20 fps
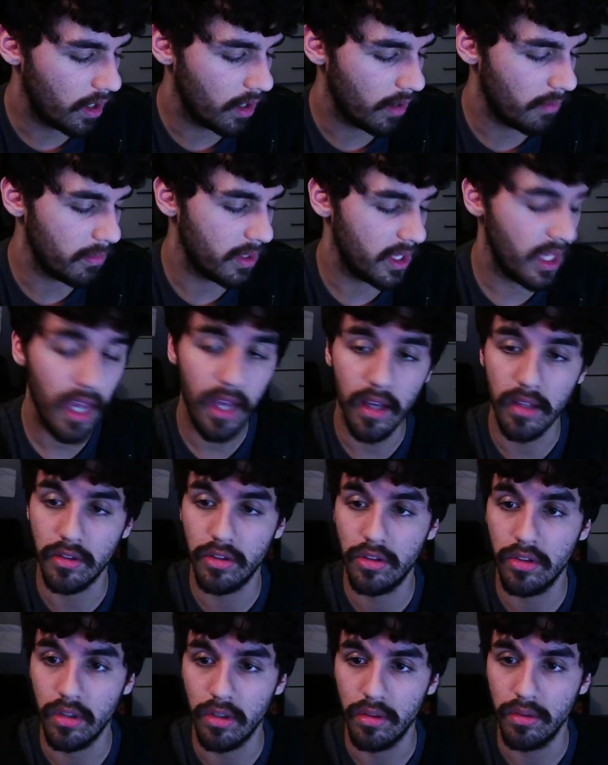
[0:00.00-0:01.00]
But yeah,
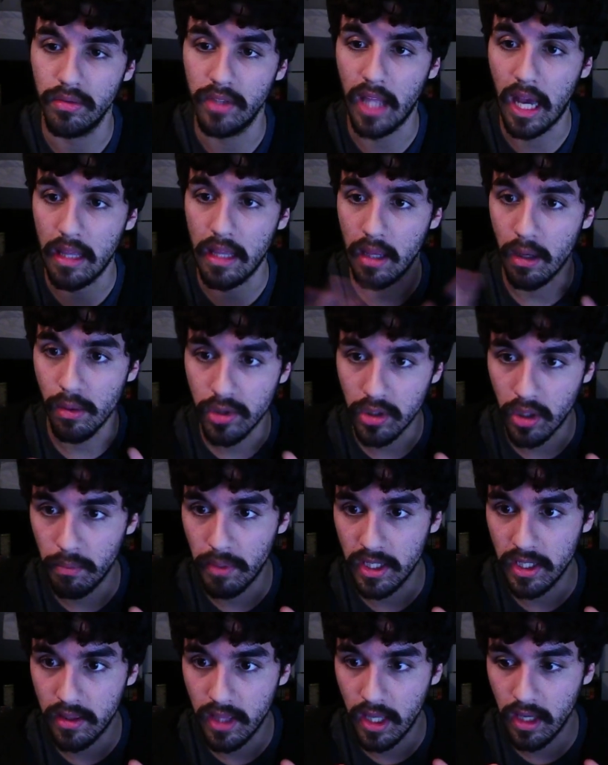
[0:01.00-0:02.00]
so that was all
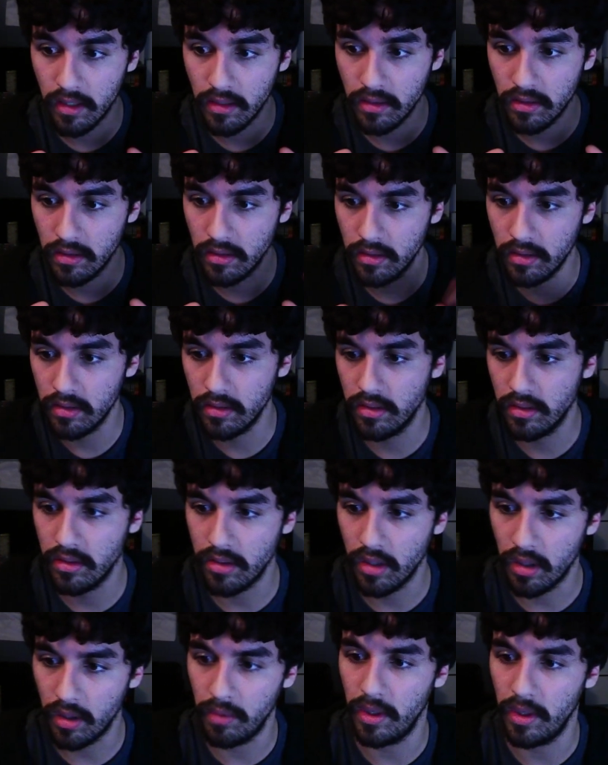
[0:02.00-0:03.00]
my things.
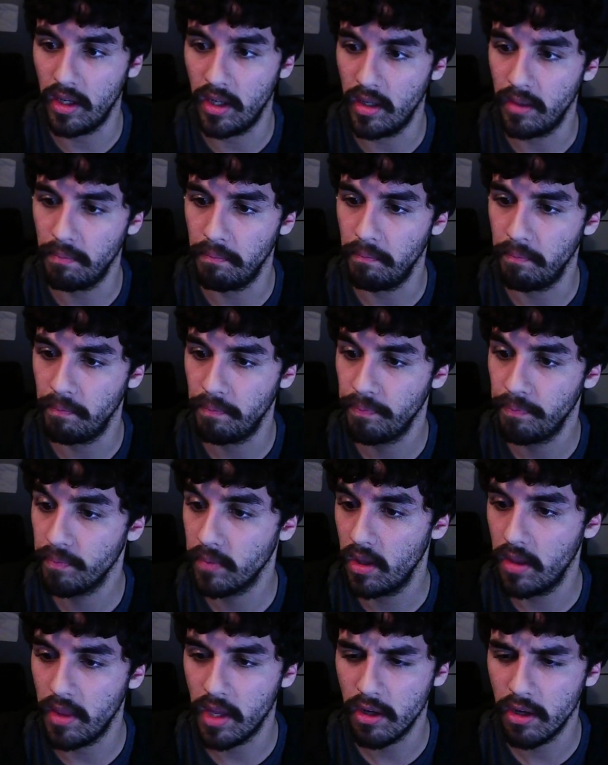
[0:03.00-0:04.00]
So
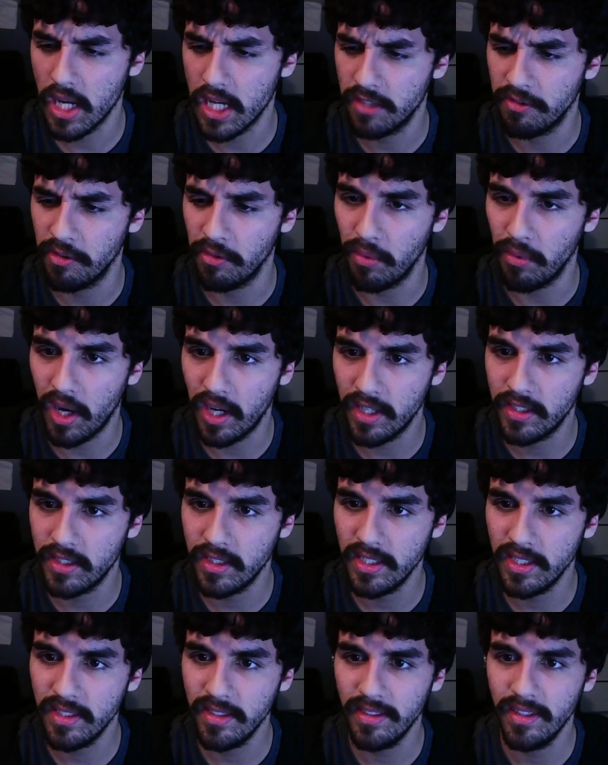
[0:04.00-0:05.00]
thank you guys for
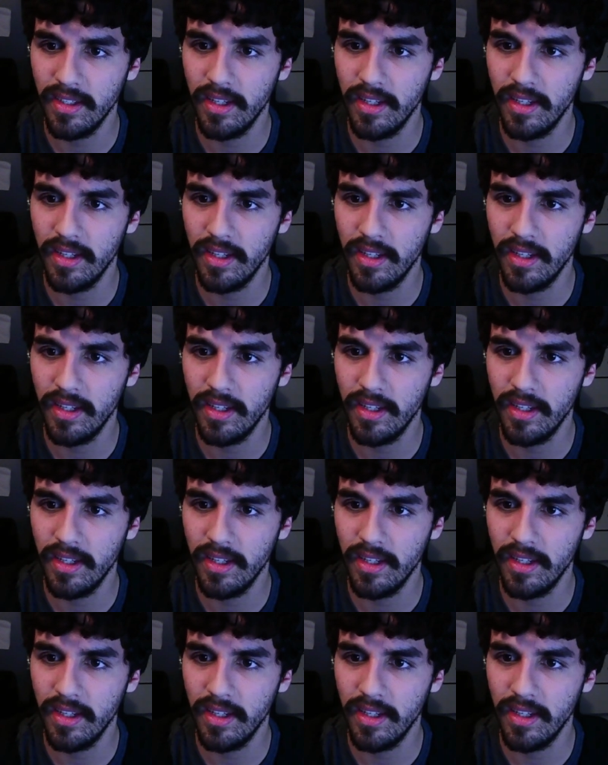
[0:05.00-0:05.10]
watching.